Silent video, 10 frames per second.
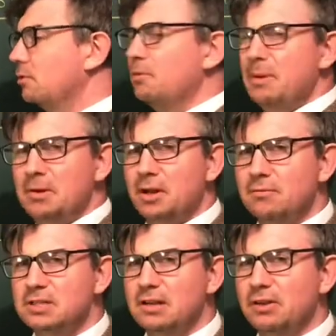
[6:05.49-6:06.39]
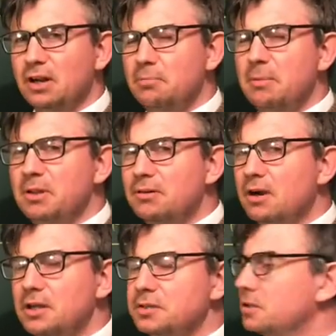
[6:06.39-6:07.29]
maybe not obviously living in Ireland, maybe there are,
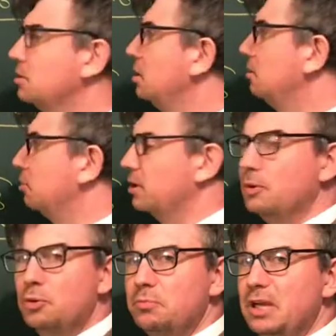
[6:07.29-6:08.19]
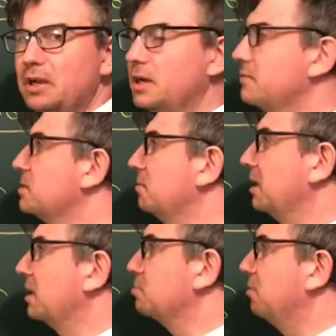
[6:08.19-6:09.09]
I don't know, but it wouldn't be a kind of something
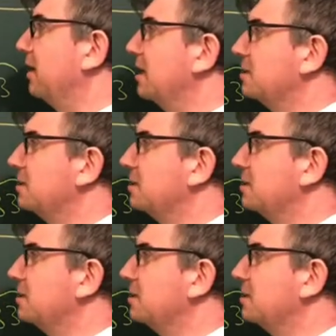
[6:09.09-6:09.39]
that's prevalent.